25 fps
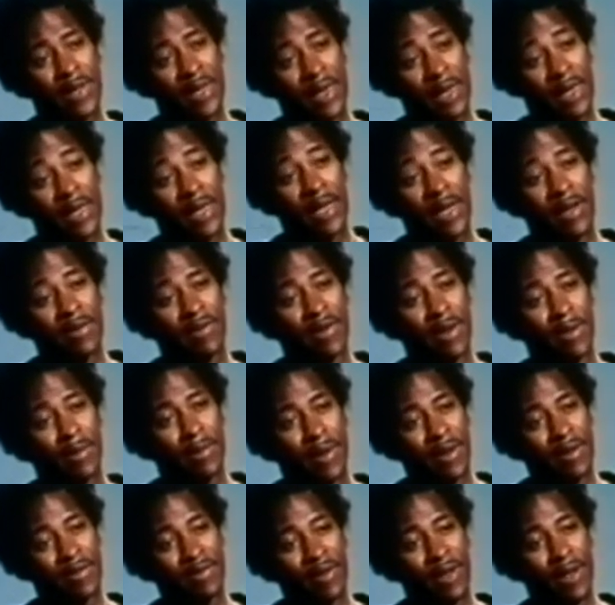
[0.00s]
and that I gave up
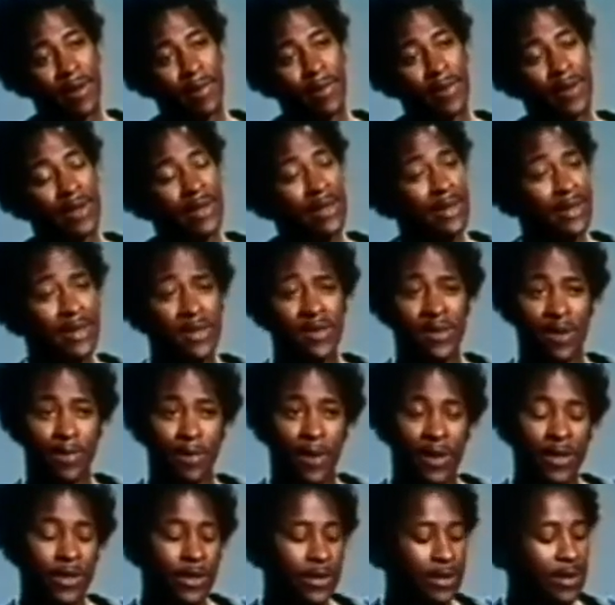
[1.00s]
my family and didn't see
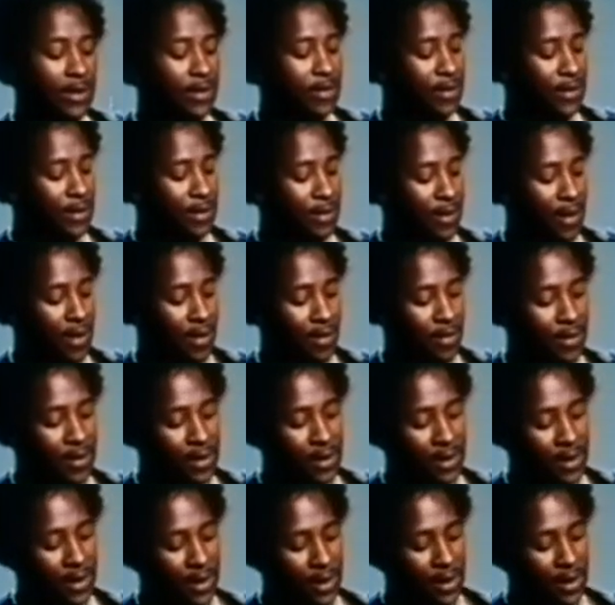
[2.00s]
my children grow.